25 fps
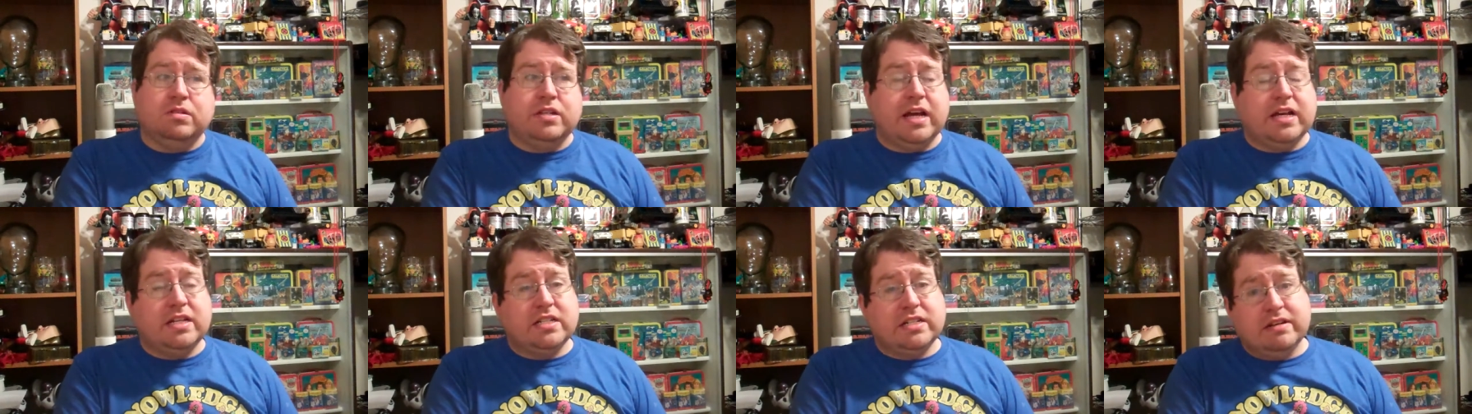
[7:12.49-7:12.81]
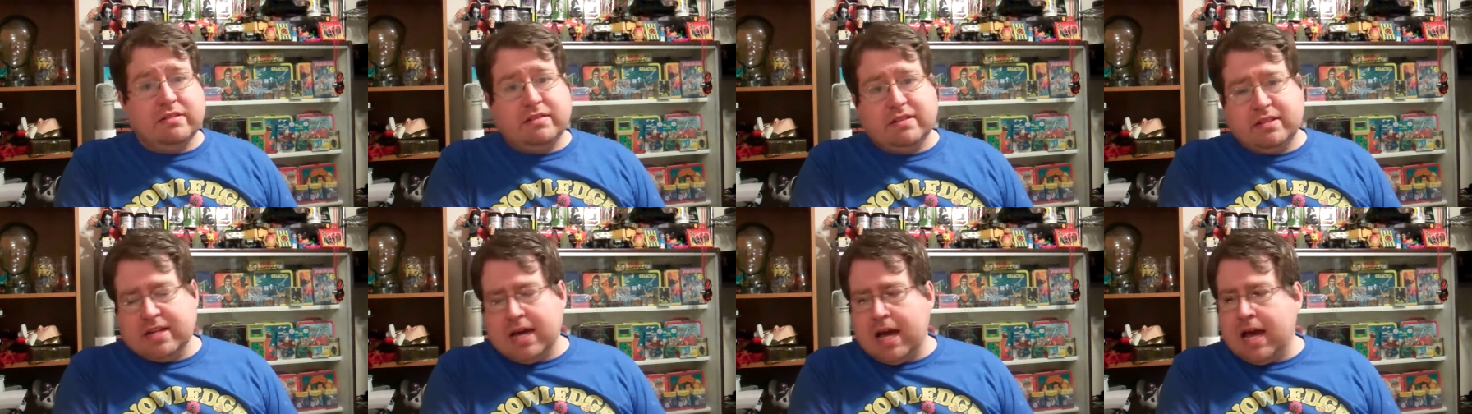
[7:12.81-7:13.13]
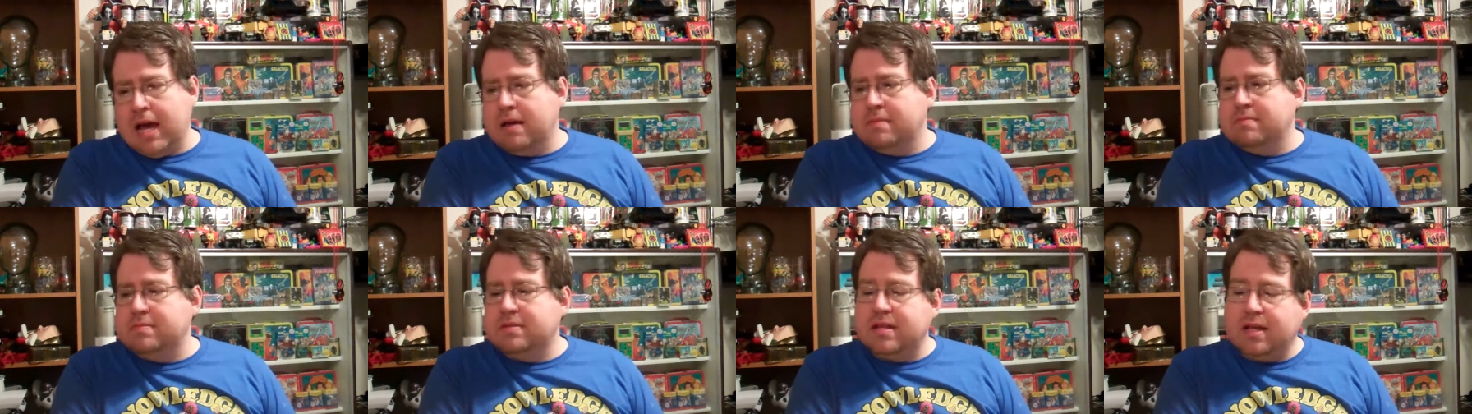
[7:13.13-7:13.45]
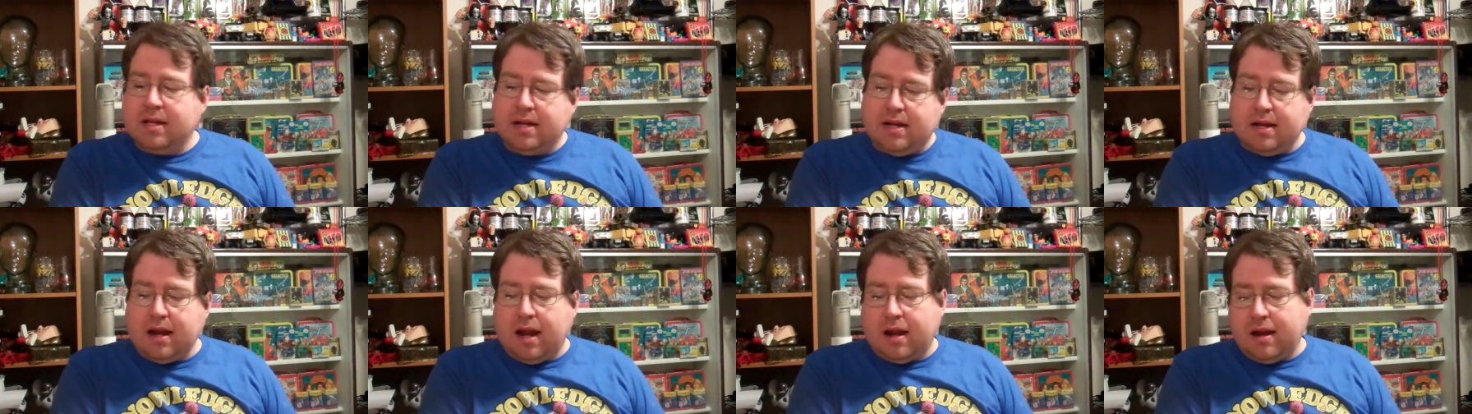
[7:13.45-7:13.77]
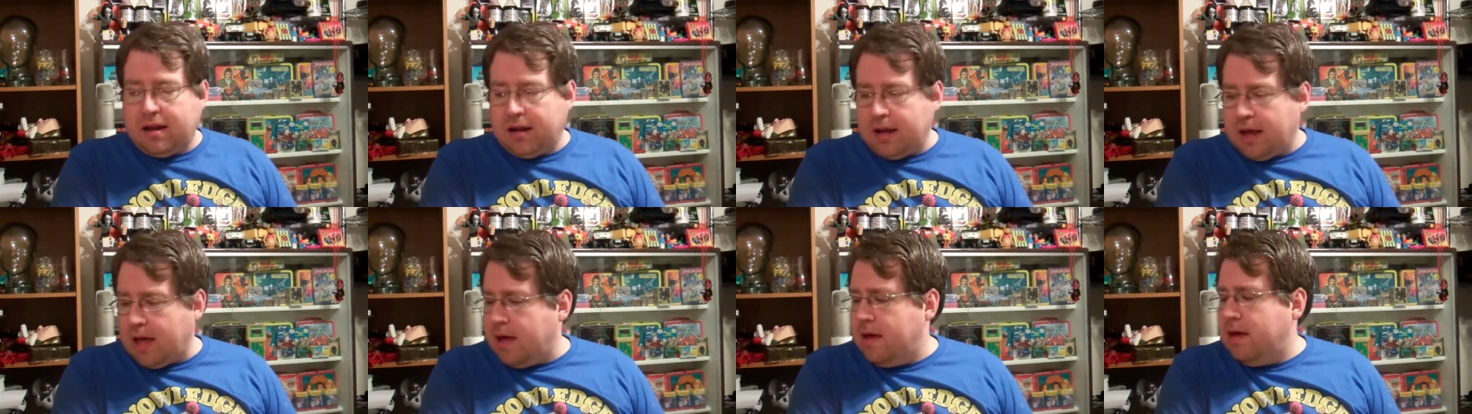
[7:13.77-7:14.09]
changing at the times, da da da
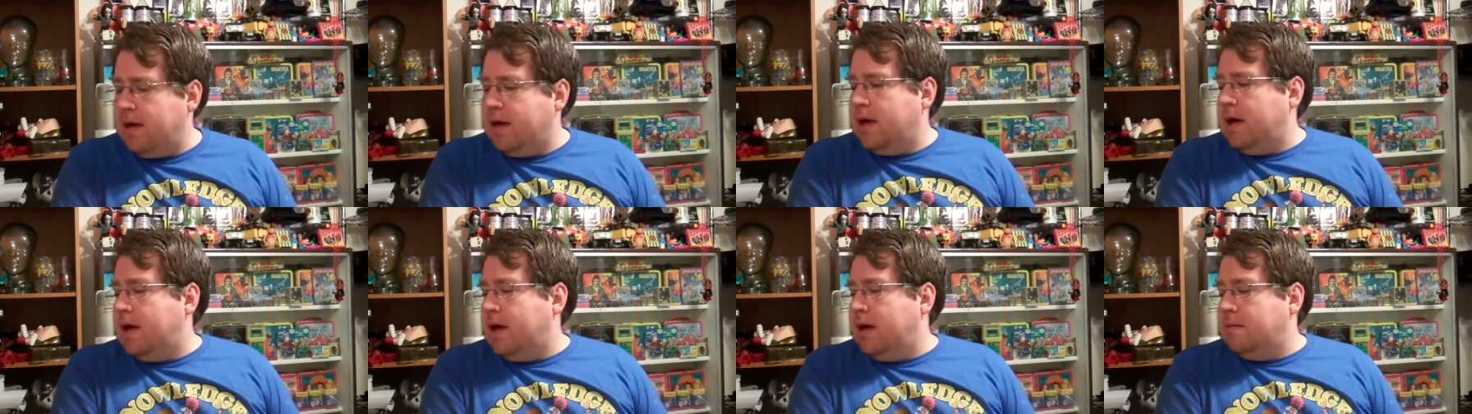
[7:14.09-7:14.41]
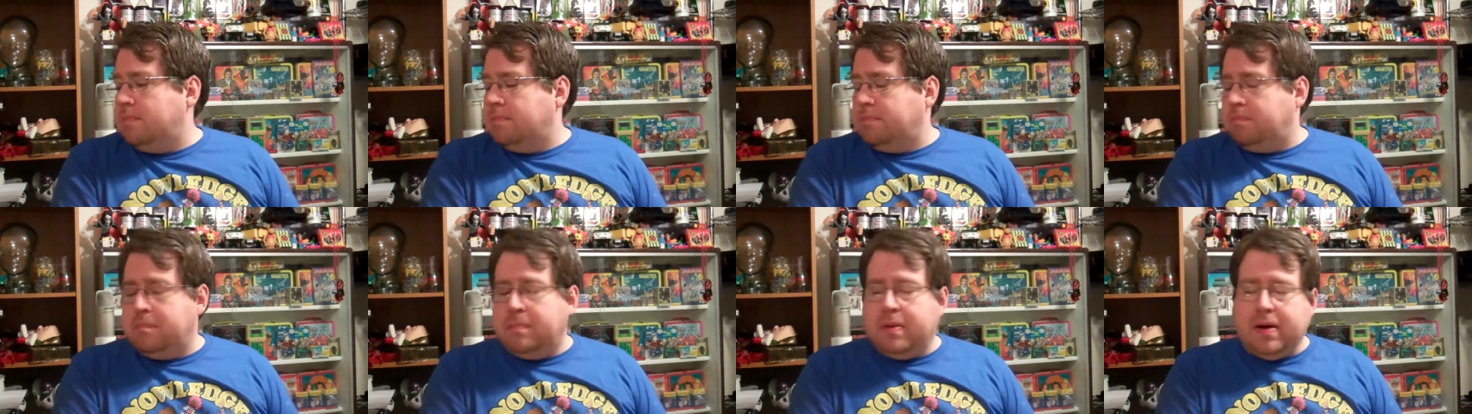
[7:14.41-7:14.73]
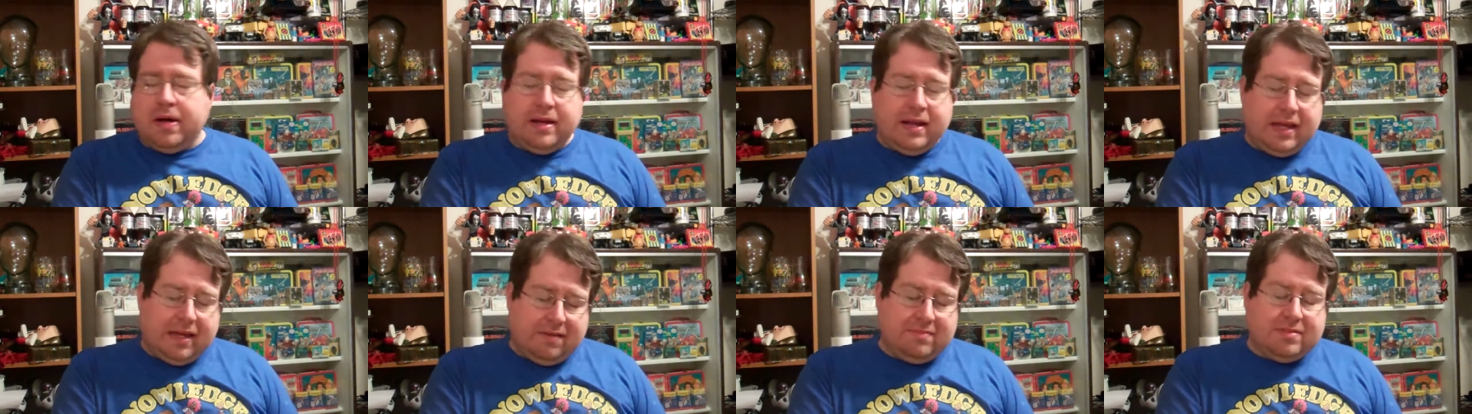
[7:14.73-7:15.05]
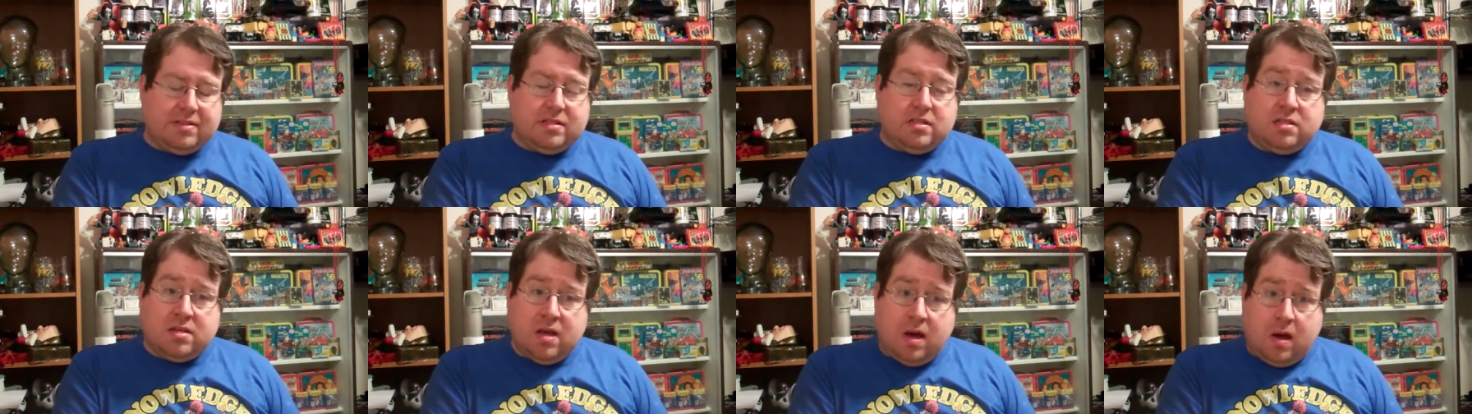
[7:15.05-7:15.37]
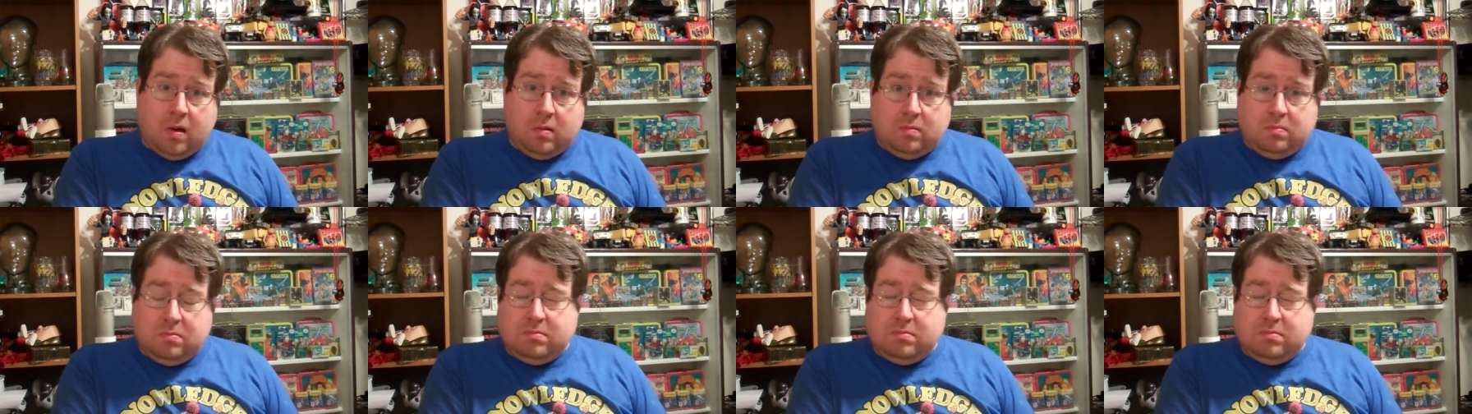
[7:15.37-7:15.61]
da da, but even so,